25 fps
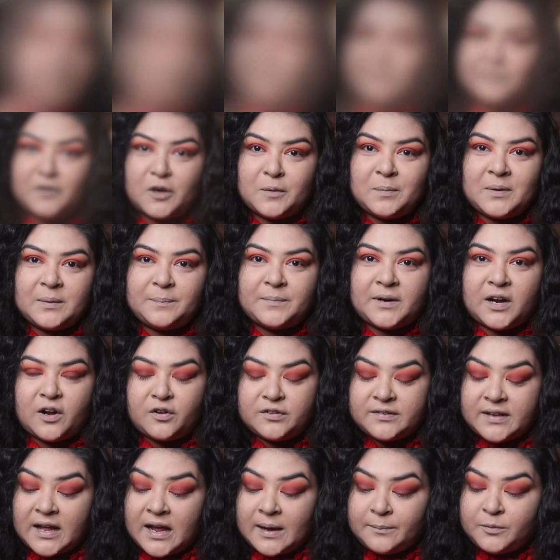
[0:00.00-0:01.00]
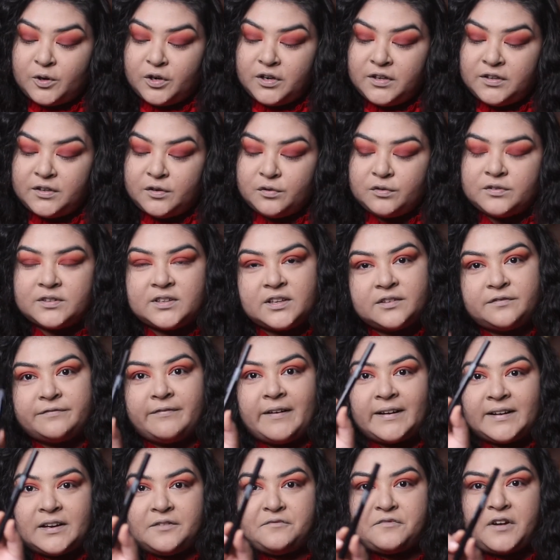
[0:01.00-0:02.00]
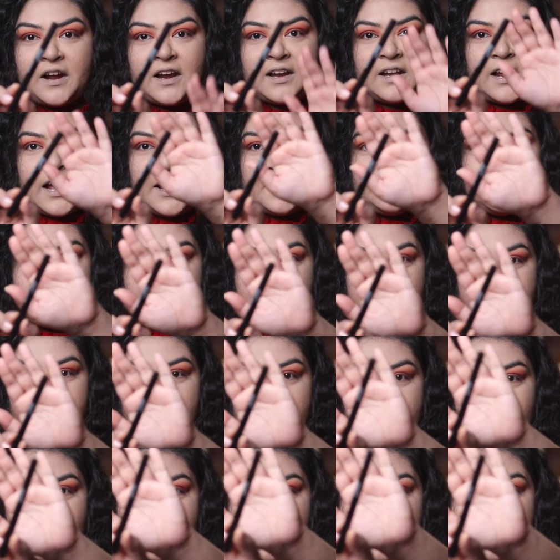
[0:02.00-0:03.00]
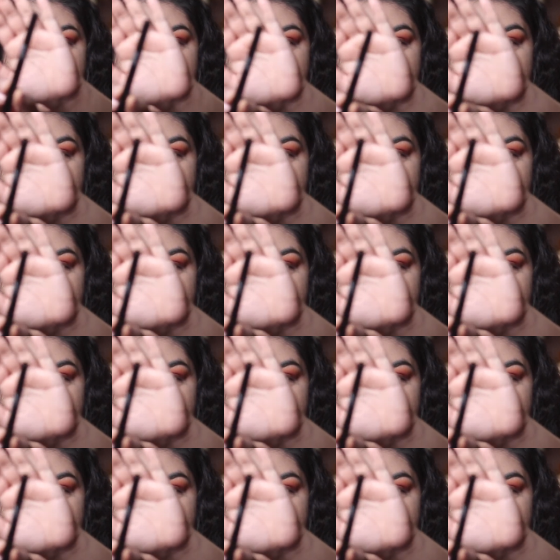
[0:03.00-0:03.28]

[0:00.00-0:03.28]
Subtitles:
For my brows, I'm going to use this Wet n Wild Eyebrow Definer.